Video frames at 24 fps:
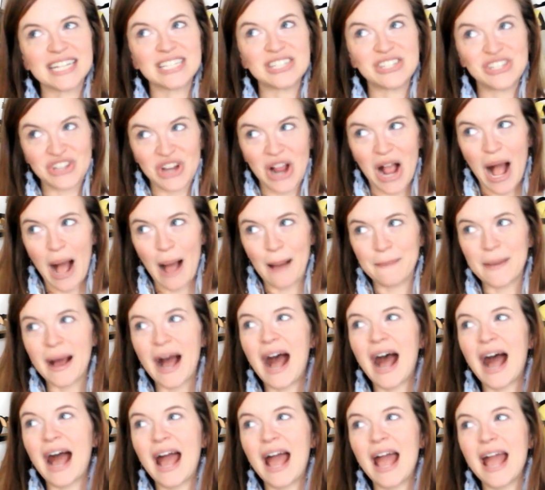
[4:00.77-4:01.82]
job.
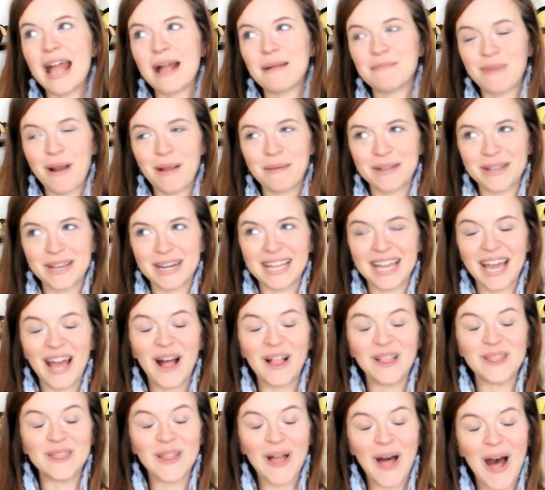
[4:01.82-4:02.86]
I am probably going to get
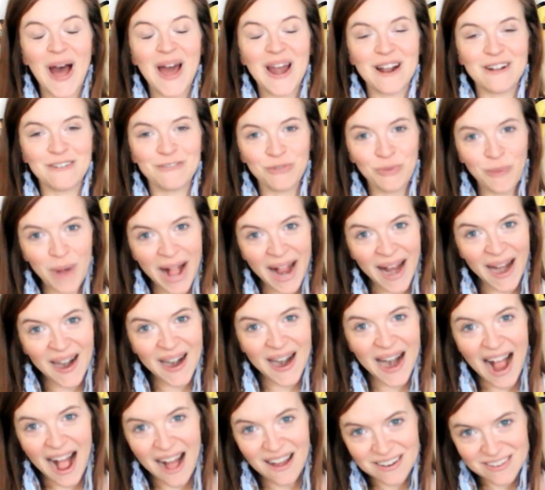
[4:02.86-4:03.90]
a lot of wear
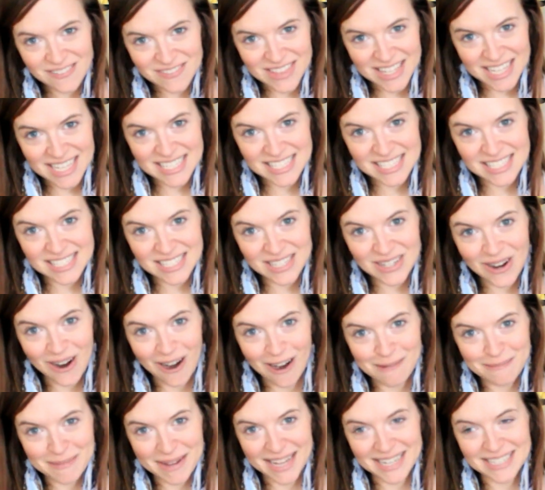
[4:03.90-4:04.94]
out of this
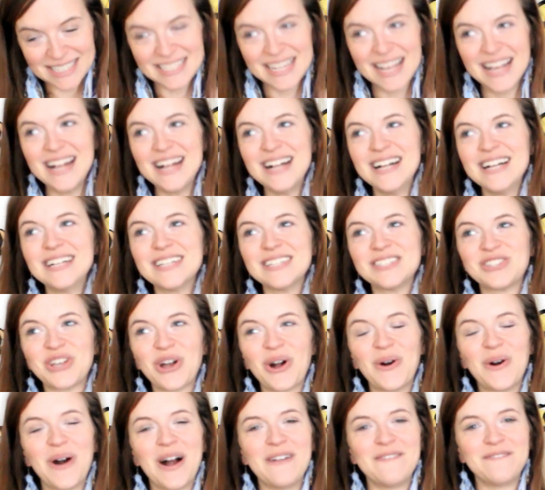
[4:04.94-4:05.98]
garment,
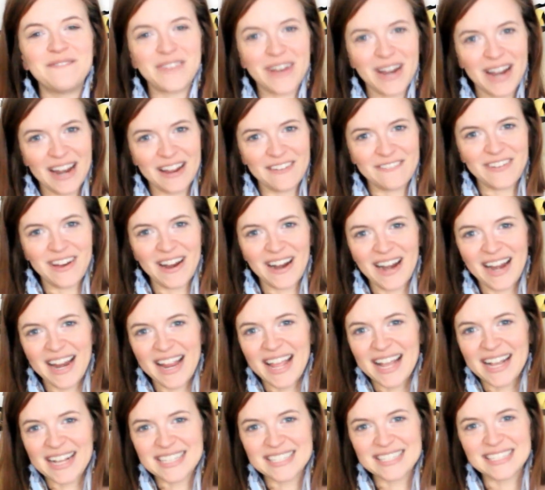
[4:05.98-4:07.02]
so I'm very
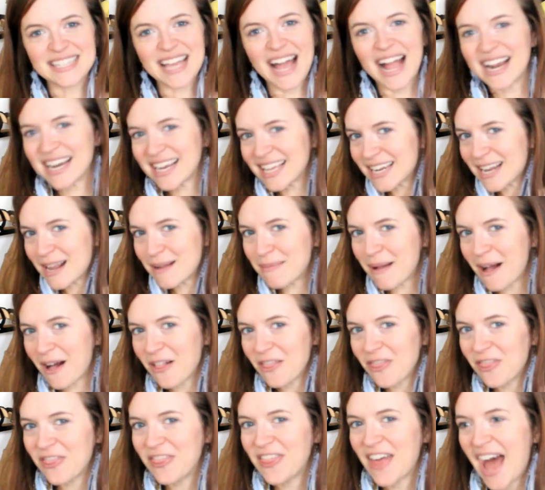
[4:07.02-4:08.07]
excited
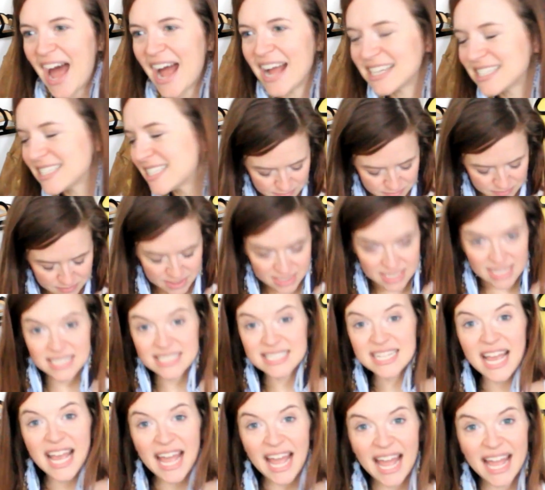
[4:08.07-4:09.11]
about that.
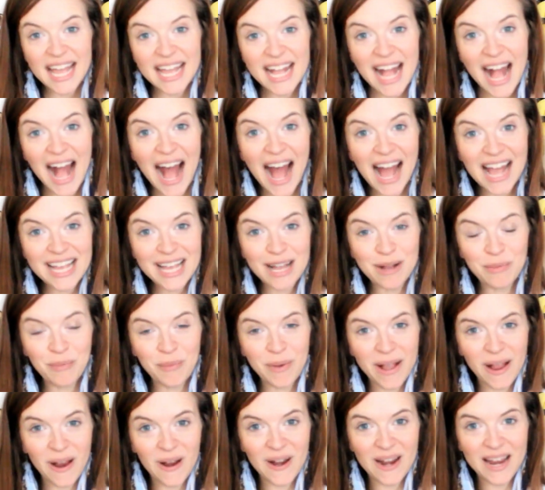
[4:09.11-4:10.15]
Today I am
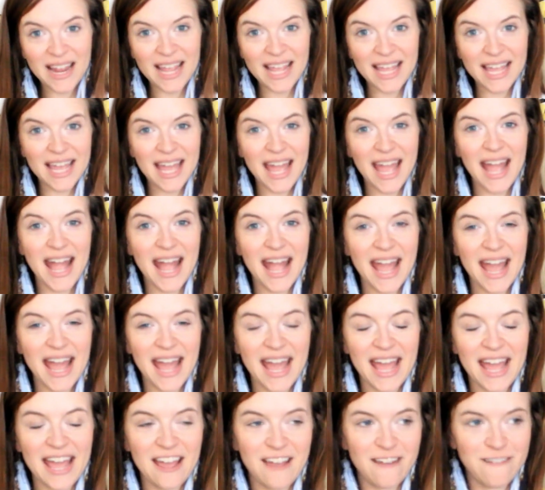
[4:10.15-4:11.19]
wearing
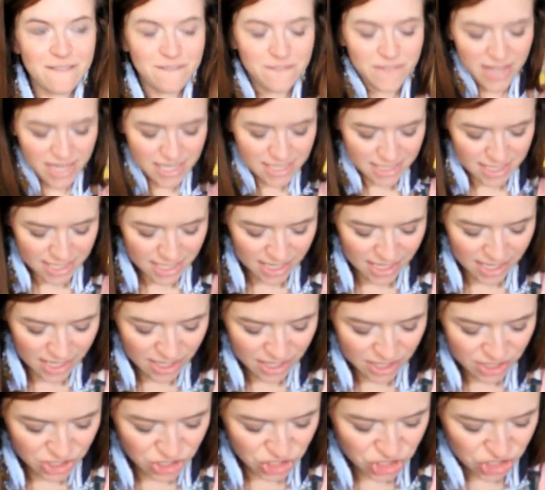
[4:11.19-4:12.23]
a
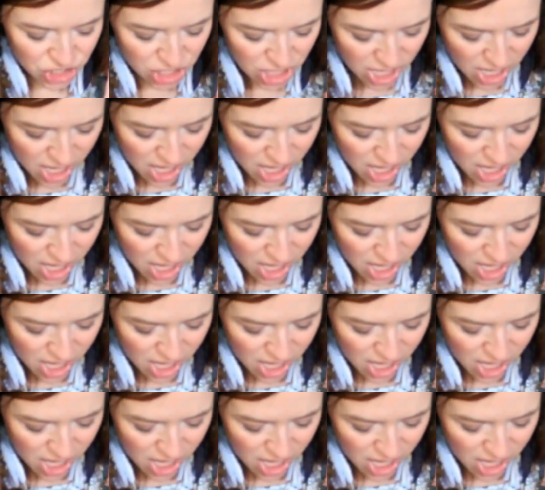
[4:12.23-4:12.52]
vintage